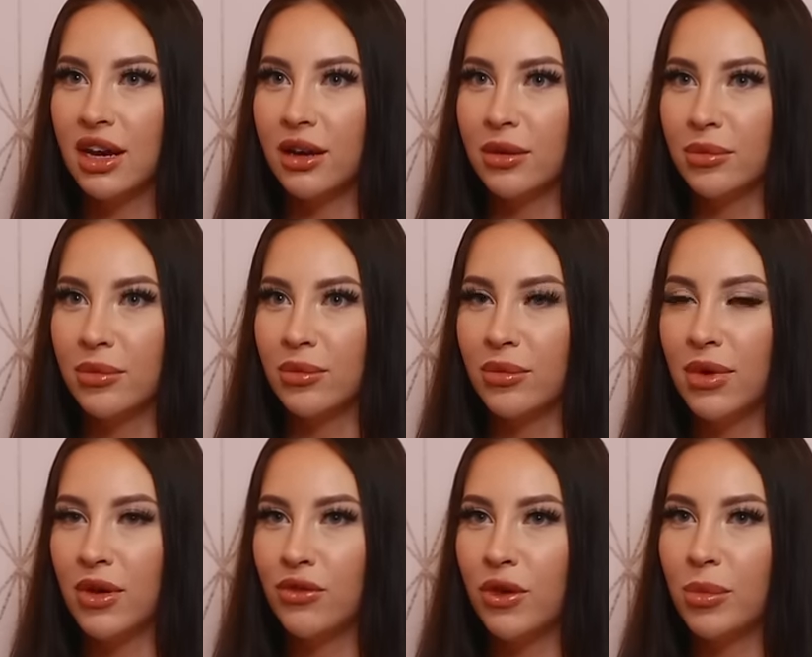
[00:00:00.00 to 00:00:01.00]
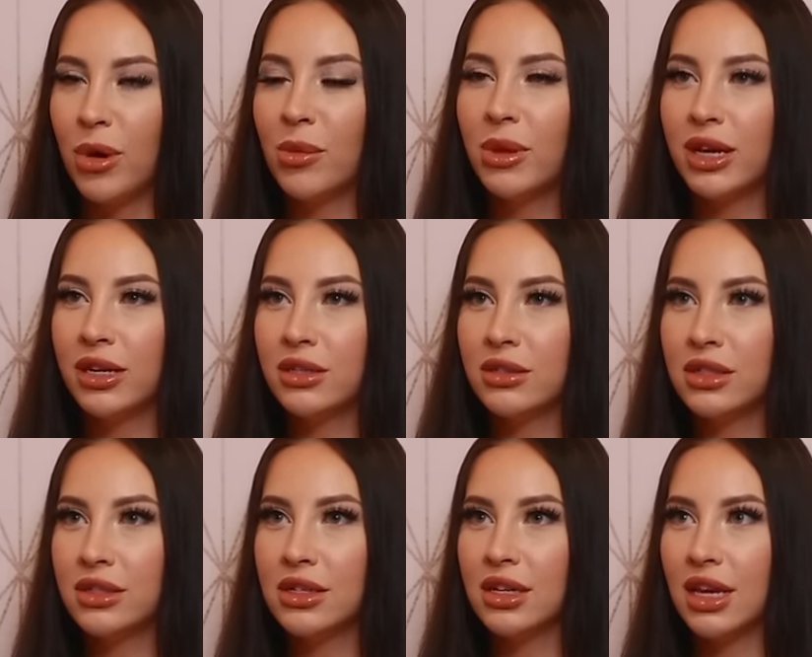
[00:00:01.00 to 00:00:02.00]
um, football
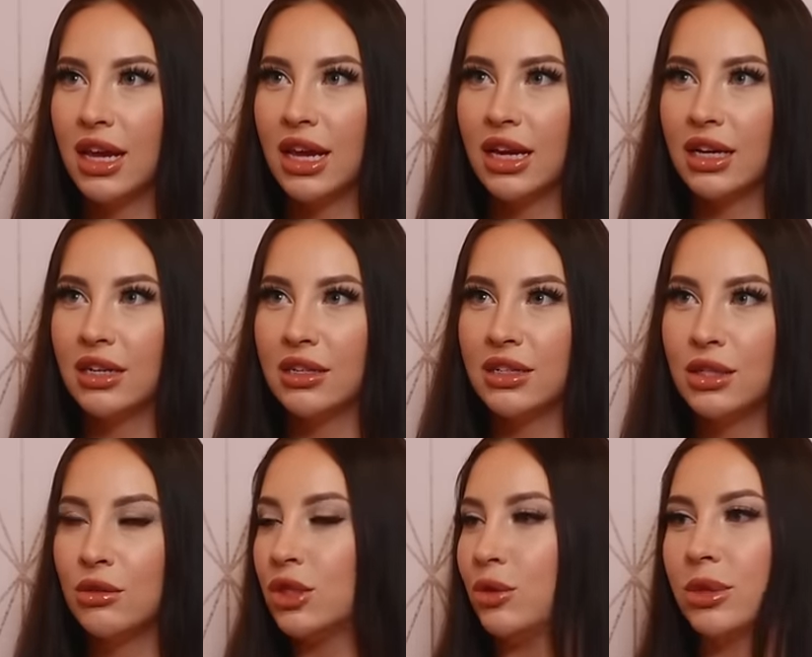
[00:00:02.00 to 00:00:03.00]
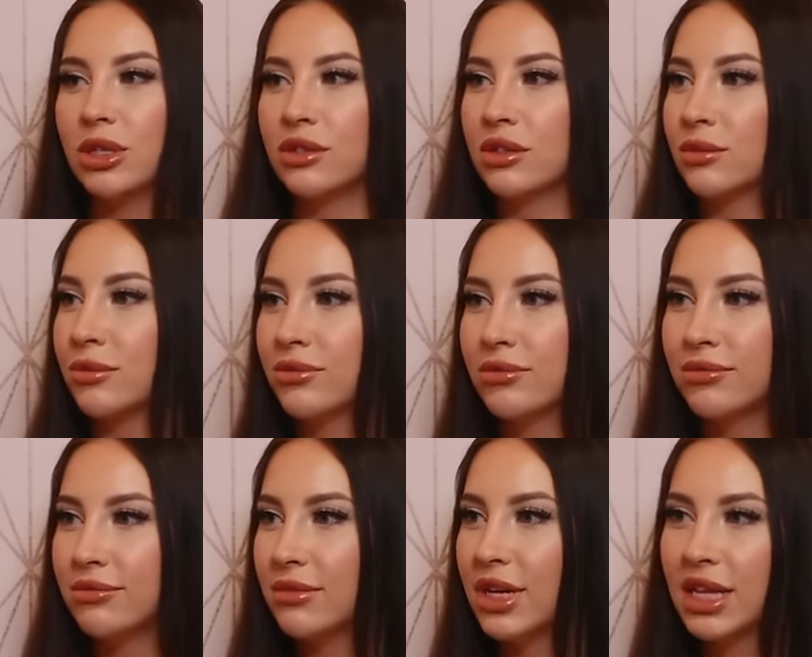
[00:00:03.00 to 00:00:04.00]
players and YouTubers,
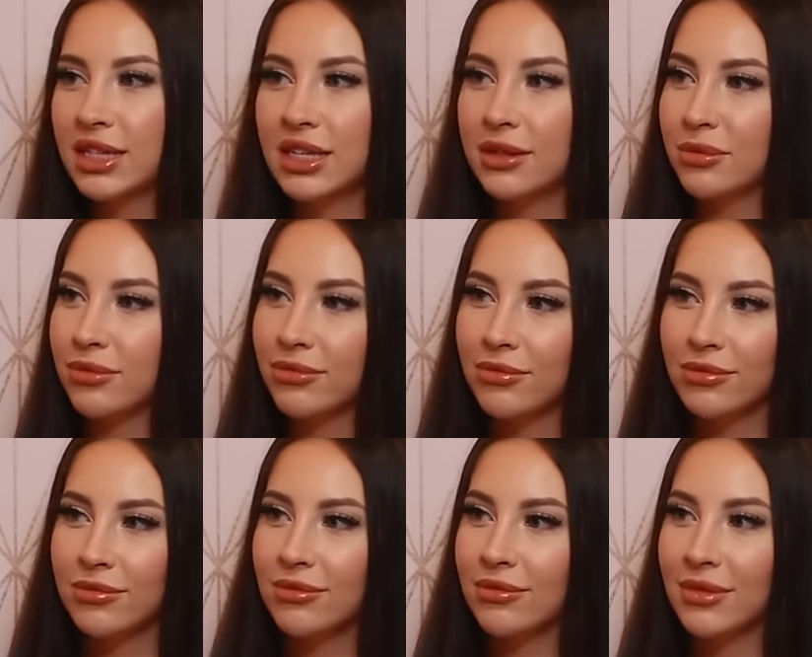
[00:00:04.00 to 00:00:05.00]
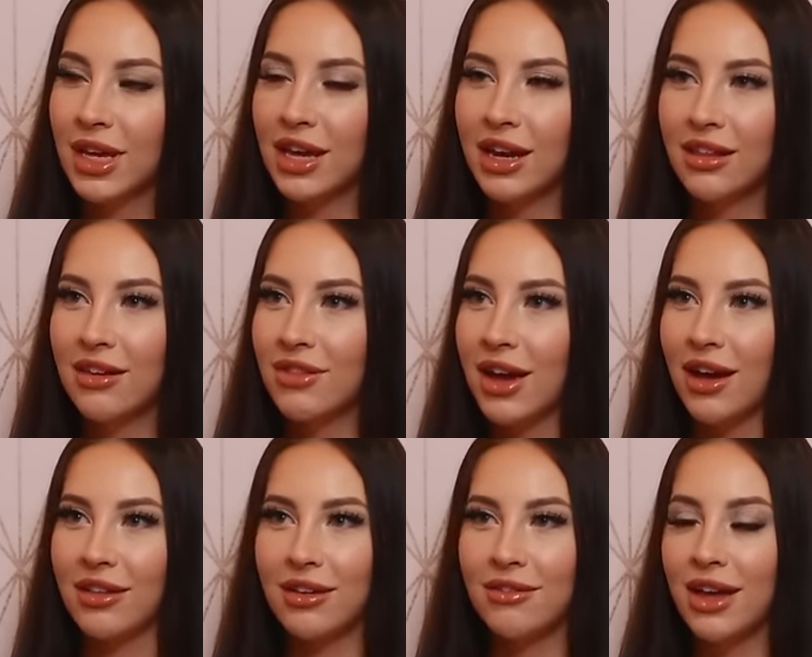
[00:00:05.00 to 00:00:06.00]
hmm. and that's it. Hmm. And I love that.
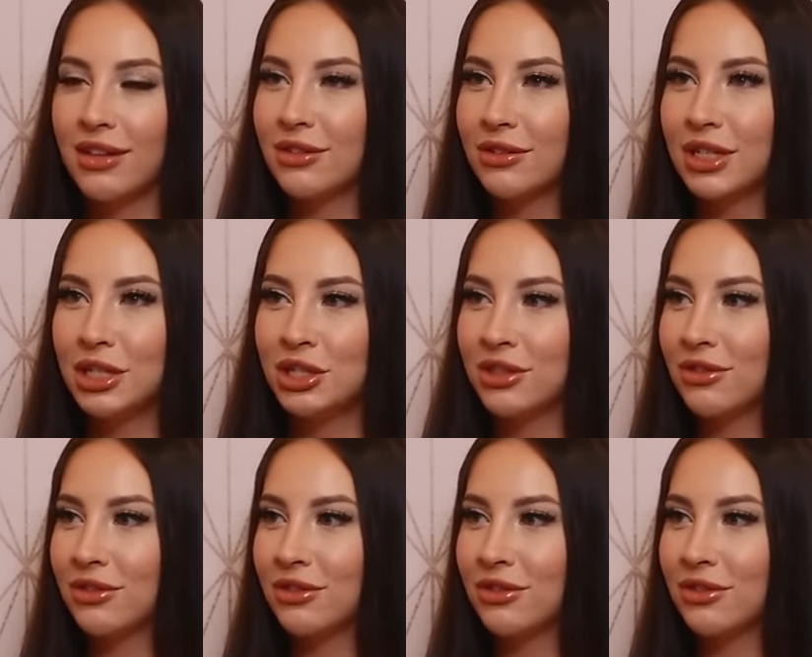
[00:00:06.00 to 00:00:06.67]
I love that little niche